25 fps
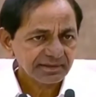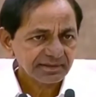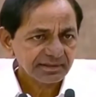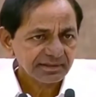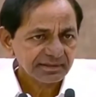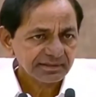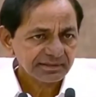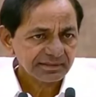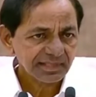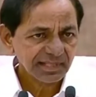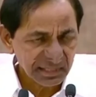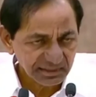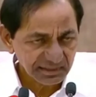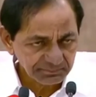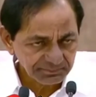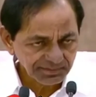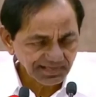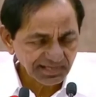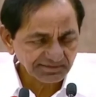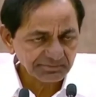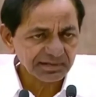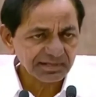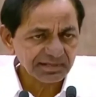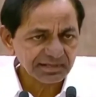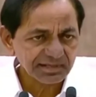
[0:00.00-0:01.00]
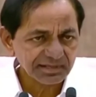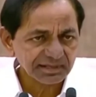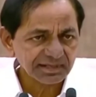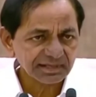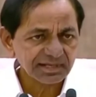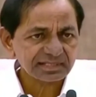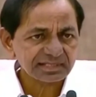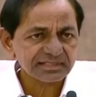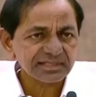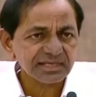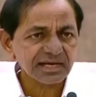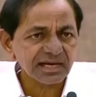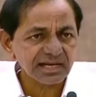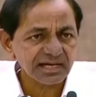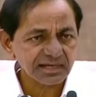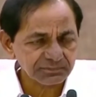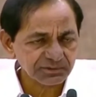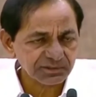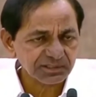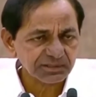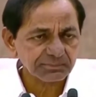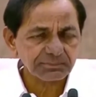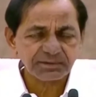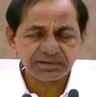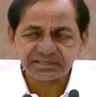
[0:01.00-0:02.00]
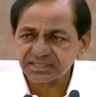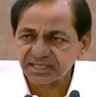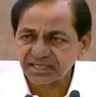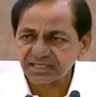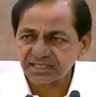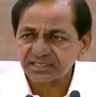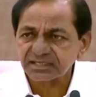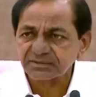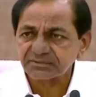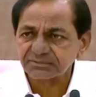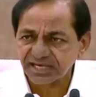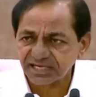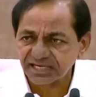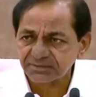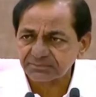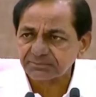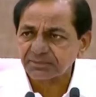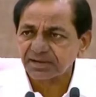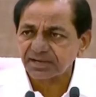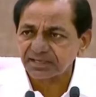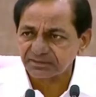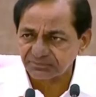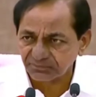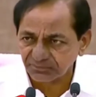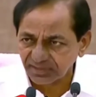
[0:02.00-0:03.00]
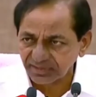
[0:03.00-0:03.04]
The unemployment rate has gone up to the percentage of 8.1.